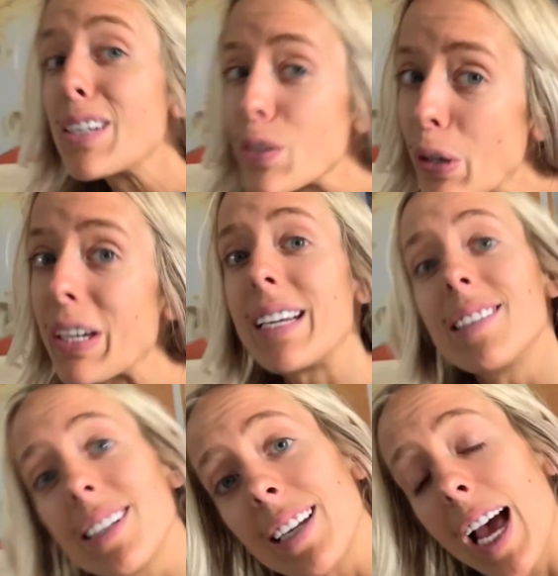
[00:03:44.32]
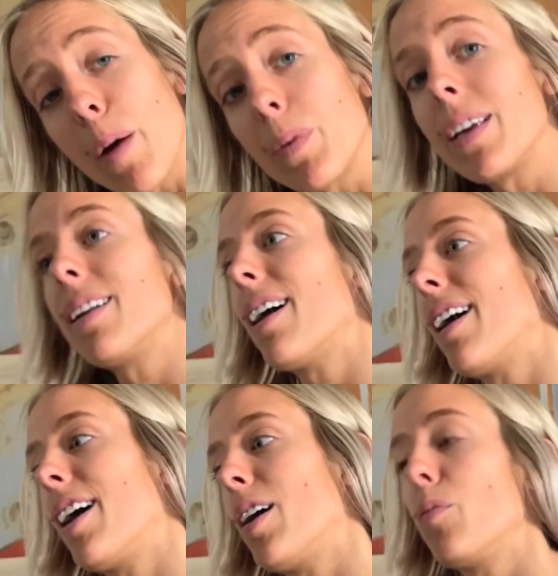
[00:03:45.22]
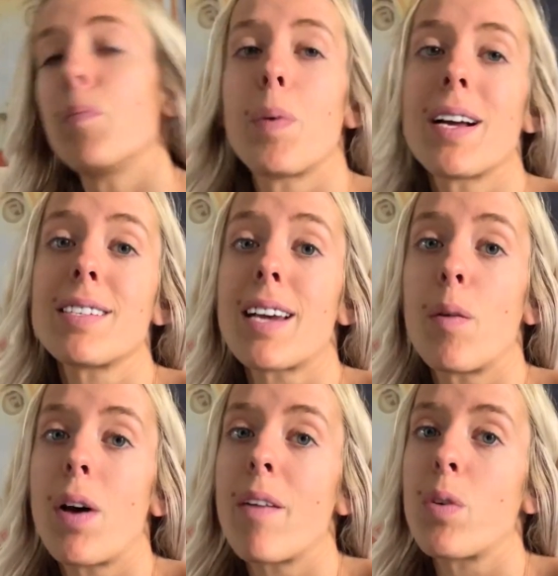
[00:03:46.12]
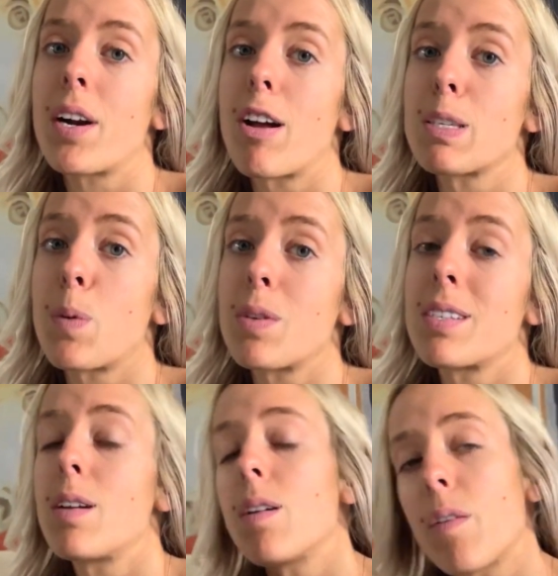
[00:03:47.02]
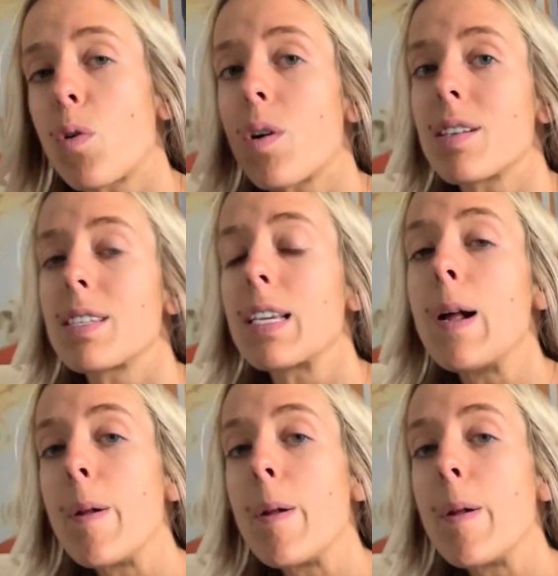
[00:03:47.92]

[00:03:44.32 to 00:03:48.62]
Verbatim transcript: sorry, didn't happen. Um, but I will have workouts posted, of course,